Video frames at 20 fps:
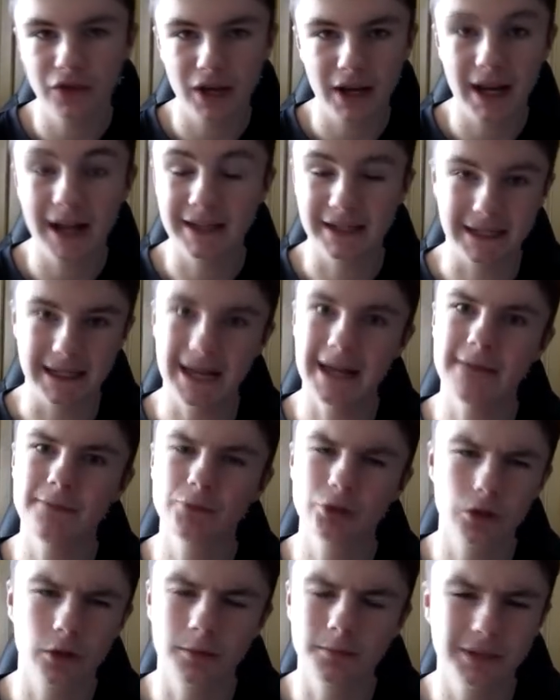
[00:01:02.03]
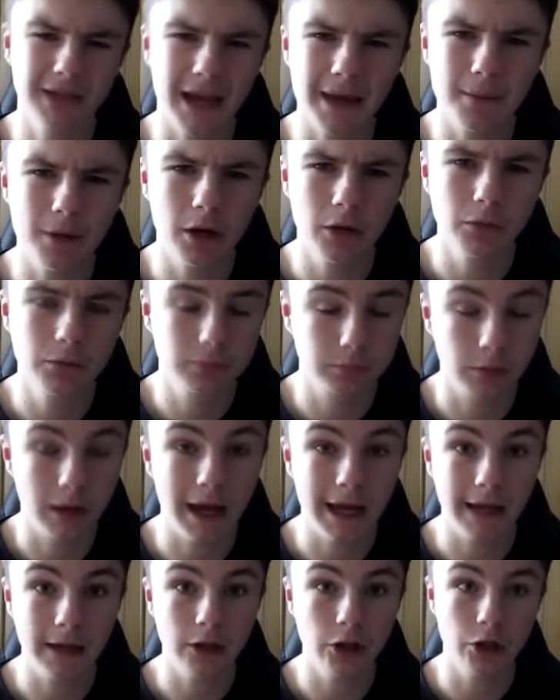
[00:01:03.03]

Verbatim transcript: like that, the Gamescom demo, where